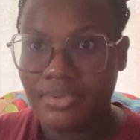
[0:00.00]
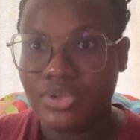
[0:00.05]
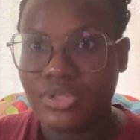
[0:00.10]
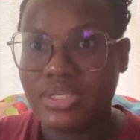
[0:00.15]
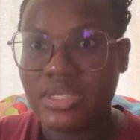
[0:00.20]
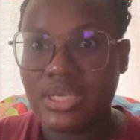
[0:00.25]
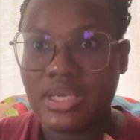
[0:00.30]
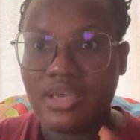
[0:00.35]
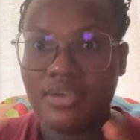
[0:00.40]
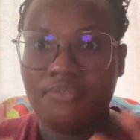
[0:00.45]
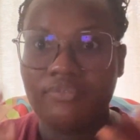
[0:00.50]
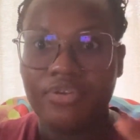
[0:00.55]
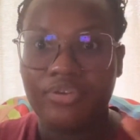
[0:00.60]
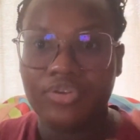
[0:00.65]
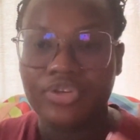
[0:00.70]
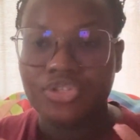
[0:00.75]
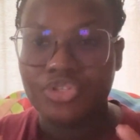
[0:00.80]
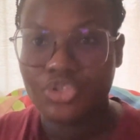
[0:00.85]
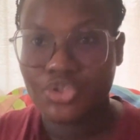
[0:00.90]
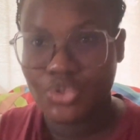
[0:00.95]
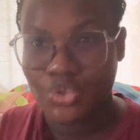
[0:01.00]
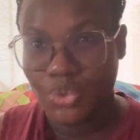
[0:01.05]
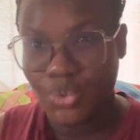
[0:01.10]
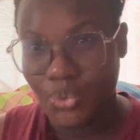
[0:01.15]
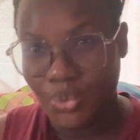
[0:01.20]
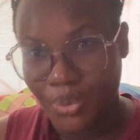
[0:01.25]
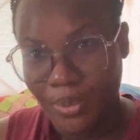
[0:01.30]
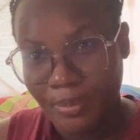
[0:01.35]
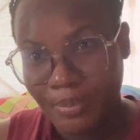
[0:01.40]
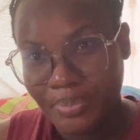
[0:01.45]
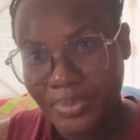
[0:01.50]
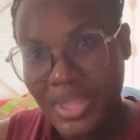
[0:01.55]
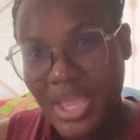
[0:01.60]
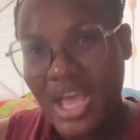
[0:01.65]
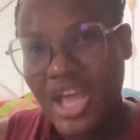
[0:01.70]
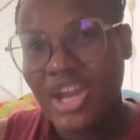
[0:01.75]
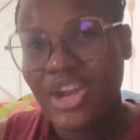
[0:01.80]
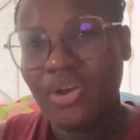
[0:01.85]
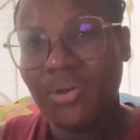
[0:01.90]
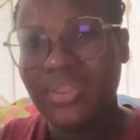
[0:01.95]
You take it very slow.
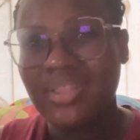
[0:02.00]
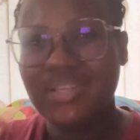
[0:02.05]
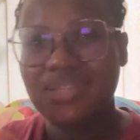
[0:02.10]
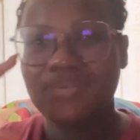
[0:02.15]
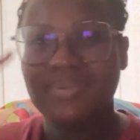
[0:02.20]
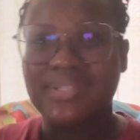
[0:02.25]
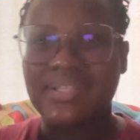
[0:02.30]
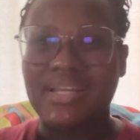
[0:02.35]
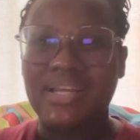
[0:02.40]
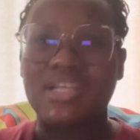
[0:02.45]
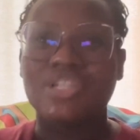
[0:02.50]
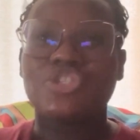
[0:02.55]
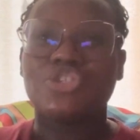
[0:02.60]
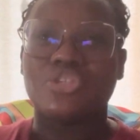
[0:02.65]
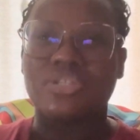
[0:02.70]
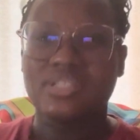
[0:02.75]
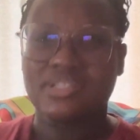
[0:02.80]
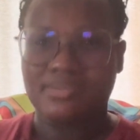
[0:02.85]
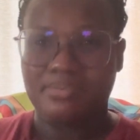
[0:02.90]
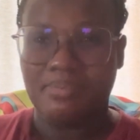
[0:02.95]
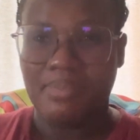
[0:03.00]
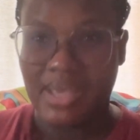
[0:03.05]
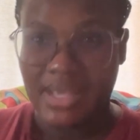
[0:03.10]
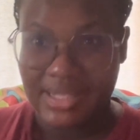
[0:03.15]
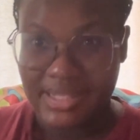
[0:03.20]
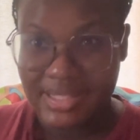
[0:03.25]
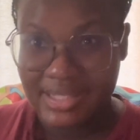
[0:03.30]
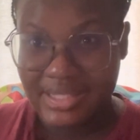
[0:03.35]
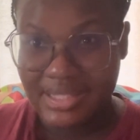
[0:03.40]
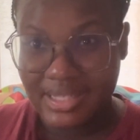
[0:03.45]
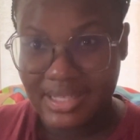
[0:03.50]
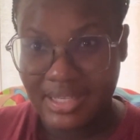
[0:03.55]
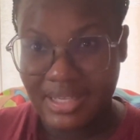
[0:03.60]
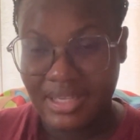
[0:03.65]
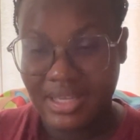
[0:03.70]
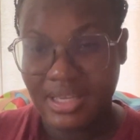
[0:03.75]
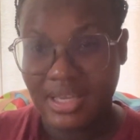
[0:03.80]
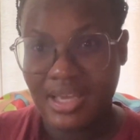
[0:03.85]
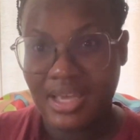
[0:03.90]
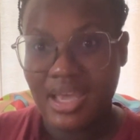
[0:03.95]
Now this was an adjustment,
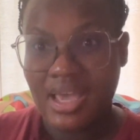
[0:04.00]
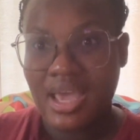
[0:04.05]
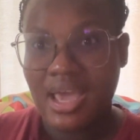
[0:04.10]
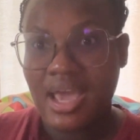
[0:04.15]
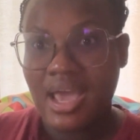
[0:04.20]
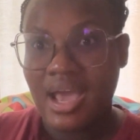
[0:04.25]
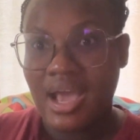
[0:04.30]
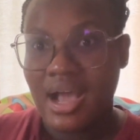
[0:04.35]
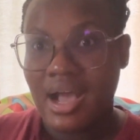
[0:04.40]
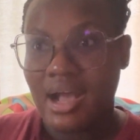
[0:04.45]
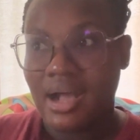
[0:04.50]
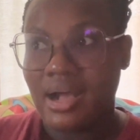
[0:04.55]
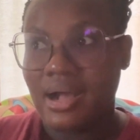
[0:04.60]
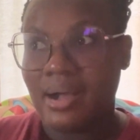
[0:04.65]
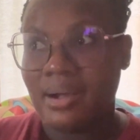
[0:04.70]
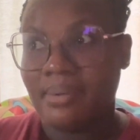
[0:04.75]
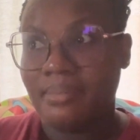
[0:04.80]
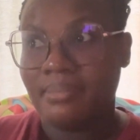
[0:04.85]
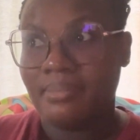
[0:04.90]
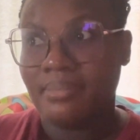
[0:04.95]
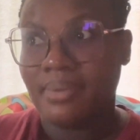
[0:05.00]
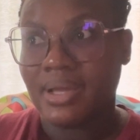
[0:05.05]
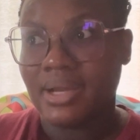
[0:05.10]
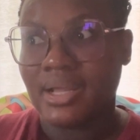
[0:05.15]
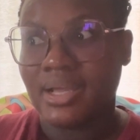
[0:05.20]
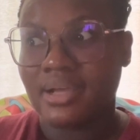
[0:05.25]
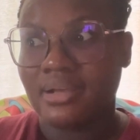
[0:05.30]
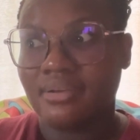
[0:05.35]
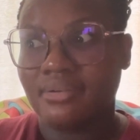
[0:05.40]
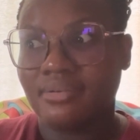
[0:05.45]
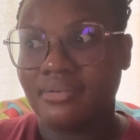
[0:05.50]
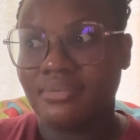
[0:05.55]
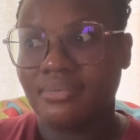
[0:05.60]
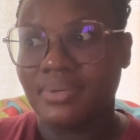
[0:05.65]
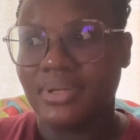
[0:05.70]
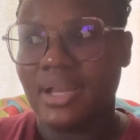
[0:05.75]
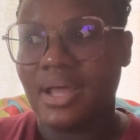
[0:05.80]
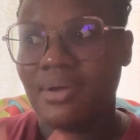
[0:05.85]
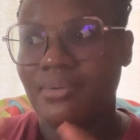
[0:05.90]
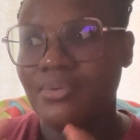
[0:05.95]
and I
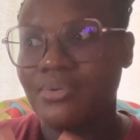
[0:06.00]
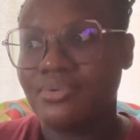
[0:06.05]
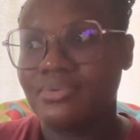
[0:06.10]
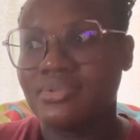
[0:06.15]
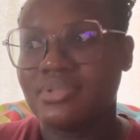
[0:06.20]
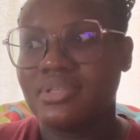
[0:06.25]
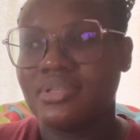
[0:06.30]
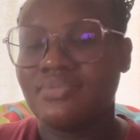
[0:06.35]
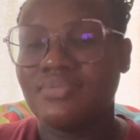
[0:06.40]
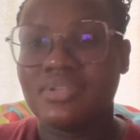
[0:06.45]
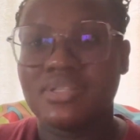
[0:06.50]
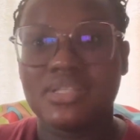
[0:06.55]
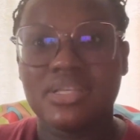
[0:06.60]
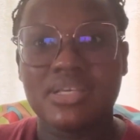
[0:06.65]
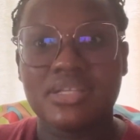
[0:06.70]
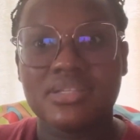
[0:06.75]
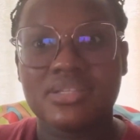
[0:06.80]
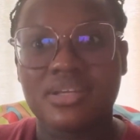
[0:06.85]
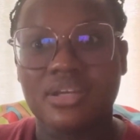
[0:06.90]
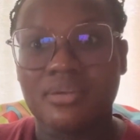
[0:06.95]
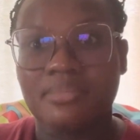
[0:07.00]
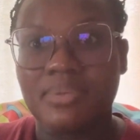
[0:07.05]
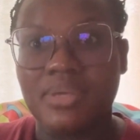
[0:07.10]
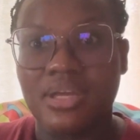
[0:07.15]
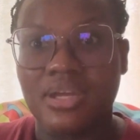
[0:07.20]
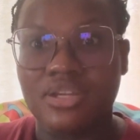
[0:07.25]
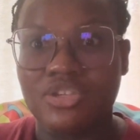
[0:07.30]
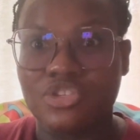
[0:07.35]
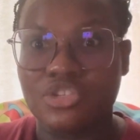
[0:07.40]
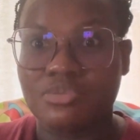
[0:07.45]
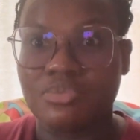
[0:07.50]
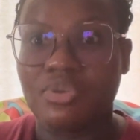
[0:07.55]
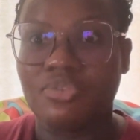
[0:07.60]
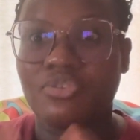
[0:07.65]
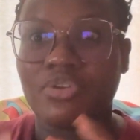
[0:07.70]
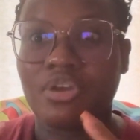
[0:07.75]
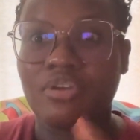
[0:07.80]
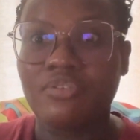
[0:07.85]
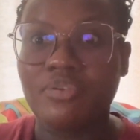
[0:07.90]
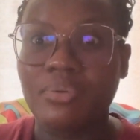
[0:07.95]
won't even say it's gonna be an adjustment
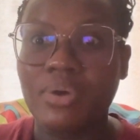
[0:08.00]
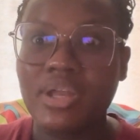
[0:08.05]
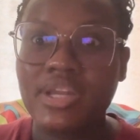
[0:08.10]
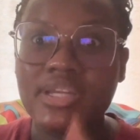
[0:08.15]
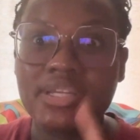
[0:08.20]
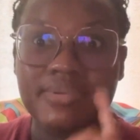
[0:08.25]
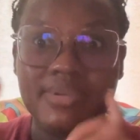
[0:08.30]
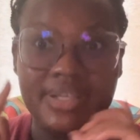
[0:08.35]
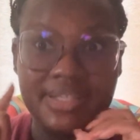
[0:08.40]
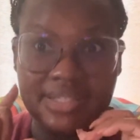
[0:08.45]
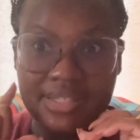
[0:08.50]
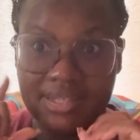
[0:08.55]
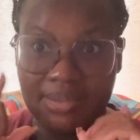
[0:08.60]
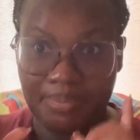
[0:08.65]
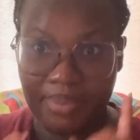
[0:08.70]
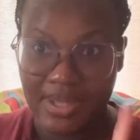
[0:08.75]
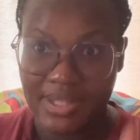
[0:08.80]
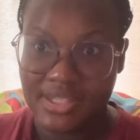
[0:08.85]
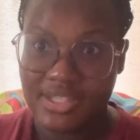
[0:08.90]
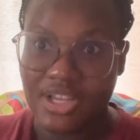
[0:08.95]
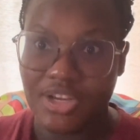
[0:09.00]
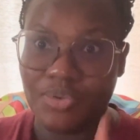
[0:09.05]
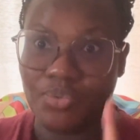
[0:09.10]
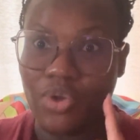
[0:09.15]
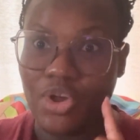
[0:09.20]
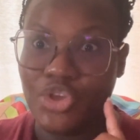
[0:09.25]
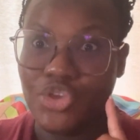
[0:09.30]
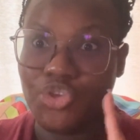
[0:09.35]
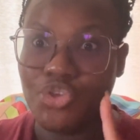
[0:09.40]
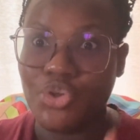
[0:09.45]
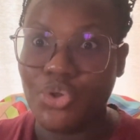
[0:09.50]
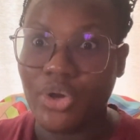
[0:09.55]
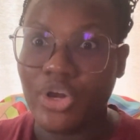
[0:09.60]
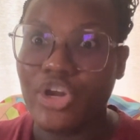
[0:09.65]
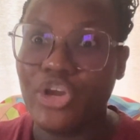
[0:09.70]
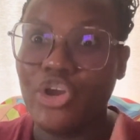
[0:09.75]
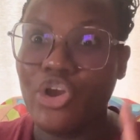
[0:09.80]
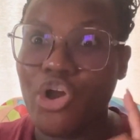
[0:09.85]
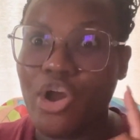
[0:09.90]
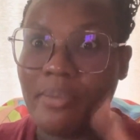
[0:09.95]
for everyone because it depends on what your
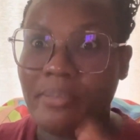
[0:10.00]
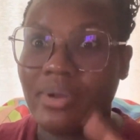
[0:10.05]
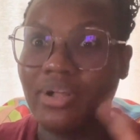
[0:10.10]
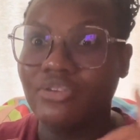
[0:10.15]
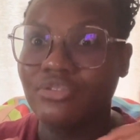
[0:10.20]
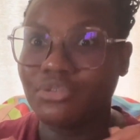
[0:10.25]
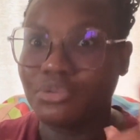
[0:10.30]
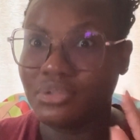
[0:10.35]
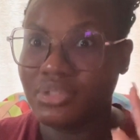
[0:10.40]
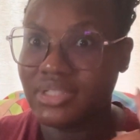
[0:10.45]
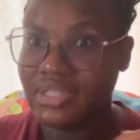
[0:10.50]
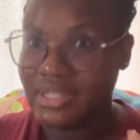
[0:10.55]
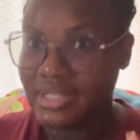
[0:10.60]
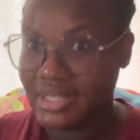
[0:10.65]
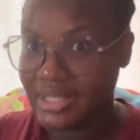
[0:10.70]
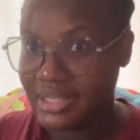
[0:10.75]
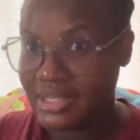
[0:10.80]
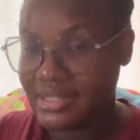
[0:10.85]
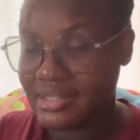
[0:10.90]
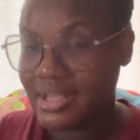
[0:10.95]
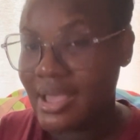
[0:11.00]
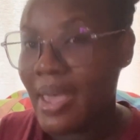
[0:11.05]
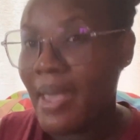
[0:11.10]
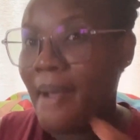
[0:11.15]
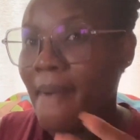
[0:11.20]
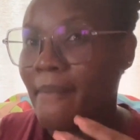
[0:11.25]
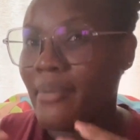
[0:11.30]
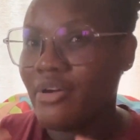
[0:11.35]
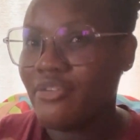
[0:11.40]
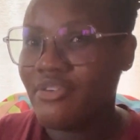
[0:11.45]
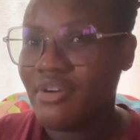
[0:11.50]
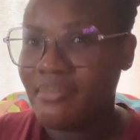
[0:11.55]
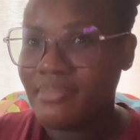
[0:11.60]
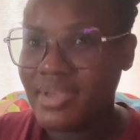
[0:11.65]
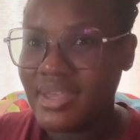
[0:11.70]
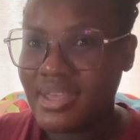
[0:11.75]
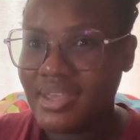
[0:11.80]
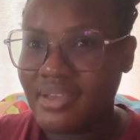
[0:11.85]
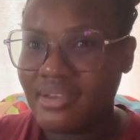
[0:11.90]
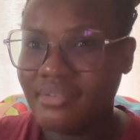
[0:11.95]
normal routine is. But for
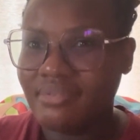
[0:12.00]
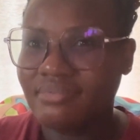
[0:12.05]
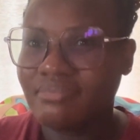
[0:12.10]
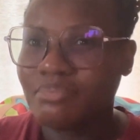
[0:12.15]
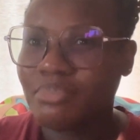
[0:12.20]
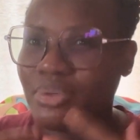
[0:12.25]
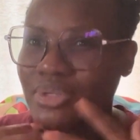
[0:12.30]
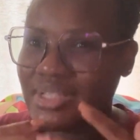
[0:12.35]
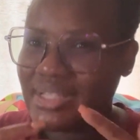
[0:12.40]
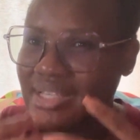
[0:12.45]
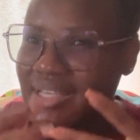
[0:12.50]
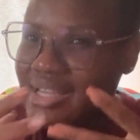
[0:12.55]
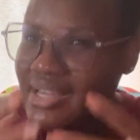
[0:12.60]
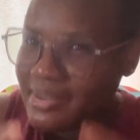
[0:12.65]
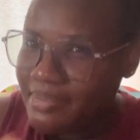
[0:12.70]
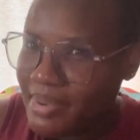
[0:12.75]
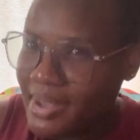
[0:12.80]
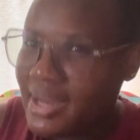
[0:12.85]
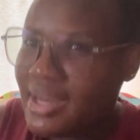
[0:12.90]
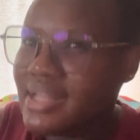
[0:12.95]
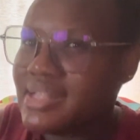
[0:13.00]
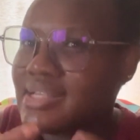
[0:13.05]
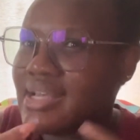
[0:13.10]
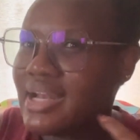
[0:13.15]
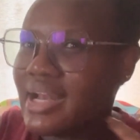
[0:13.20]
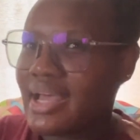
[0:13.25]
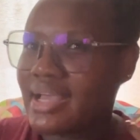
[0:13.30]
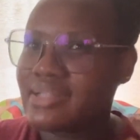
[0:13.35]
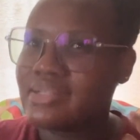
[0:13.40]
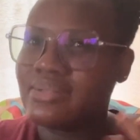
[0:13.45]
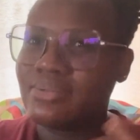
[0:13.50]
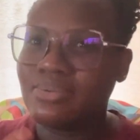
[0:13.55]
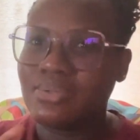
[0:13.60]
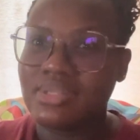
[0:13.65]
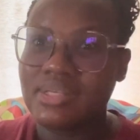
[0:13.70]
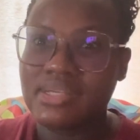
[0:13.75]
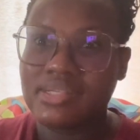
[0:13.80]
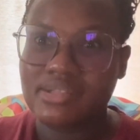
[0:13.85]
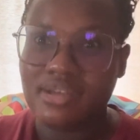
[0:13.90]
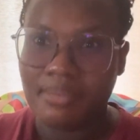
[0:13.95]
me, pretty independent and like to do
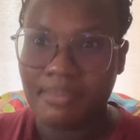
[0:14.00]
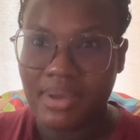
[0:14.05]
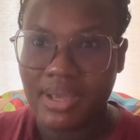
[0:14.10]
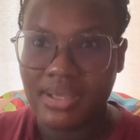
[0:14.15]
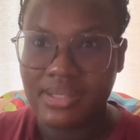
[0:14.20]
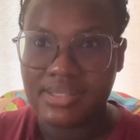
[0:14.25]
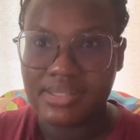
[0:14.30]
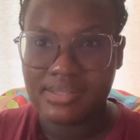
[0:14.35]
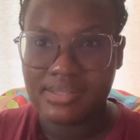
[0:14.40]
things on my